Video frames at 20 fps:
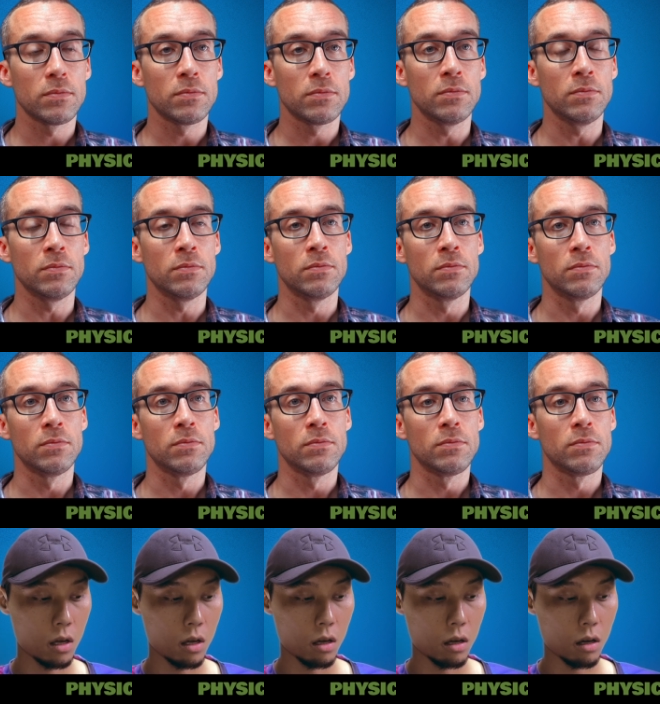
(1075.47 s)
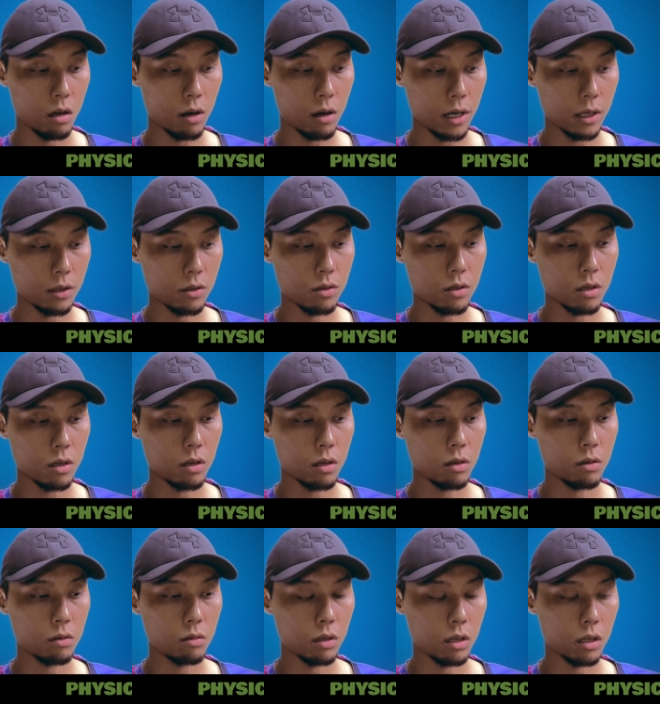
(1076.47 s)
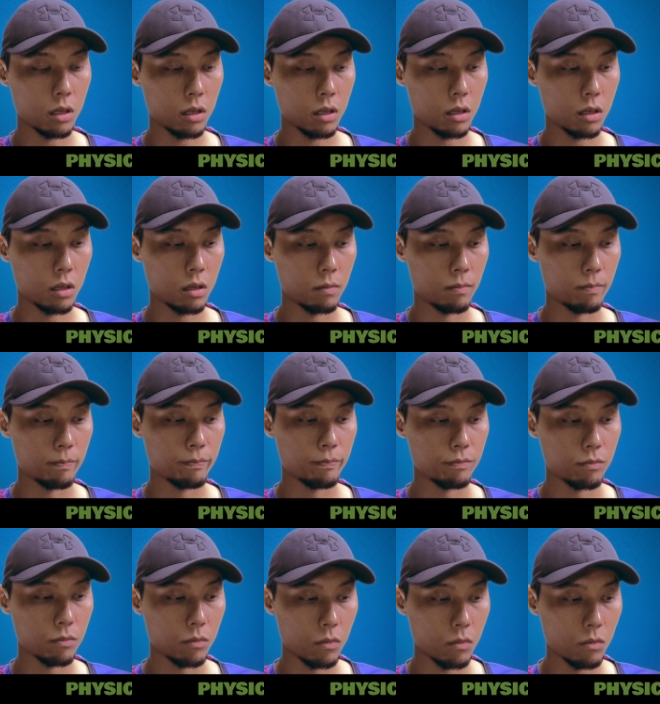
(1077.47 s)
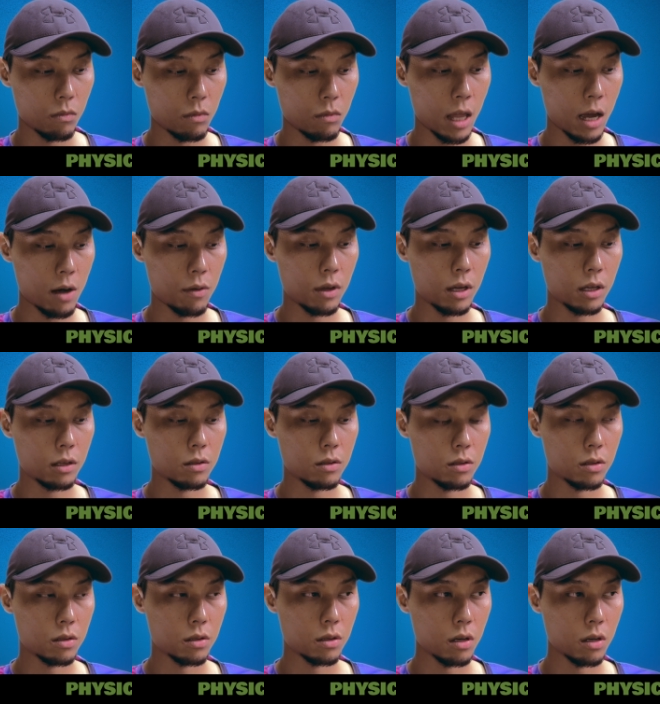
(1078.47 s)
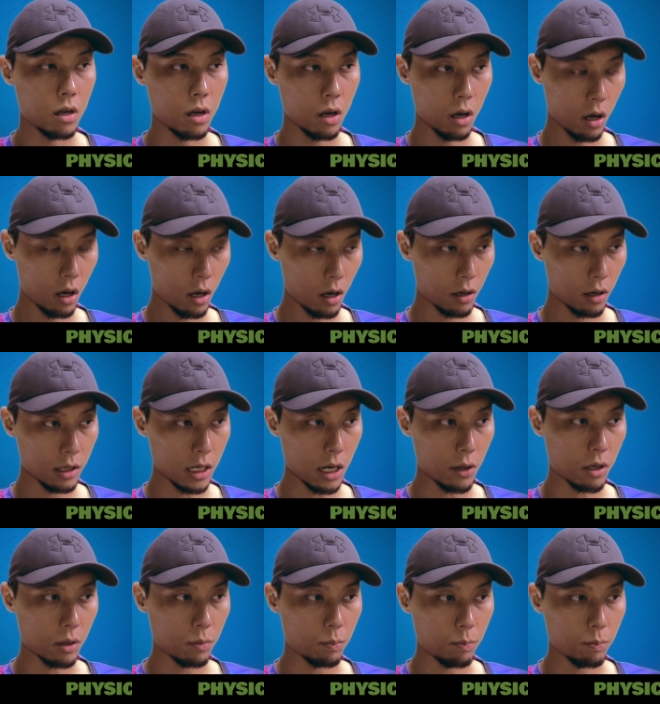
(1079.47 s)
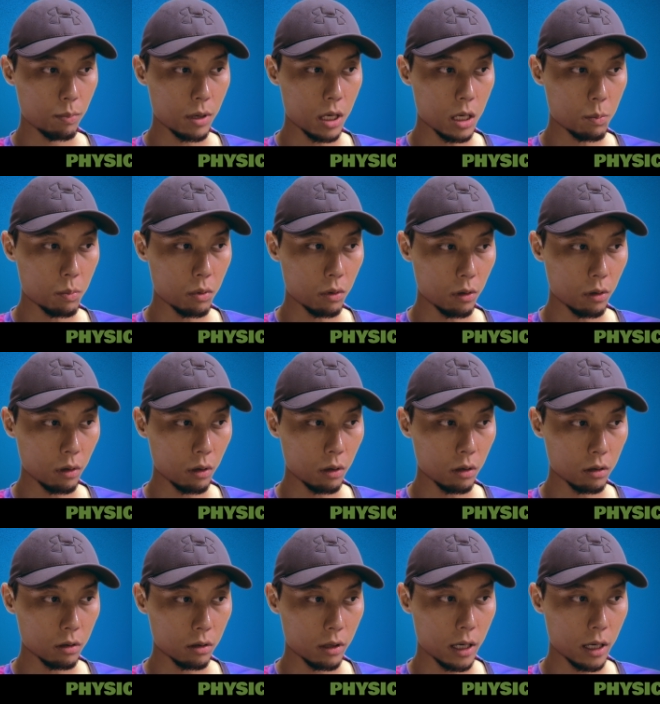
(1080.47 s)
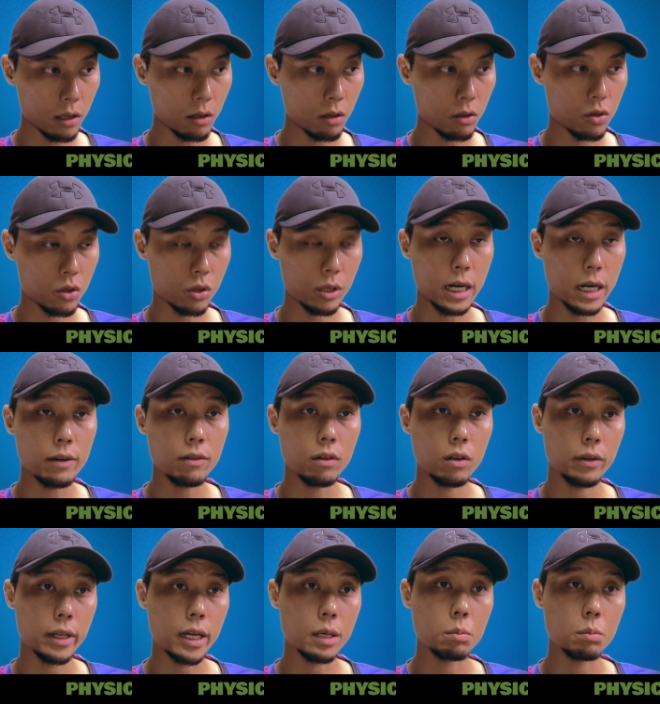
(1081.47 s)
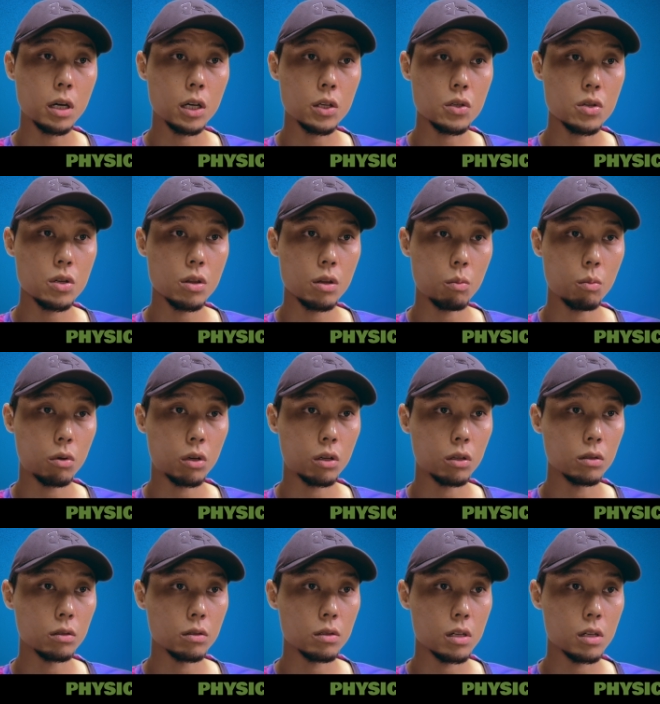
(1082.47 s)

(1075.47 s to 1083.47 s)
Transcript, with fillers: mm. okay, mm-hmm. right. So um, now that now that people cannot travel that much in the world,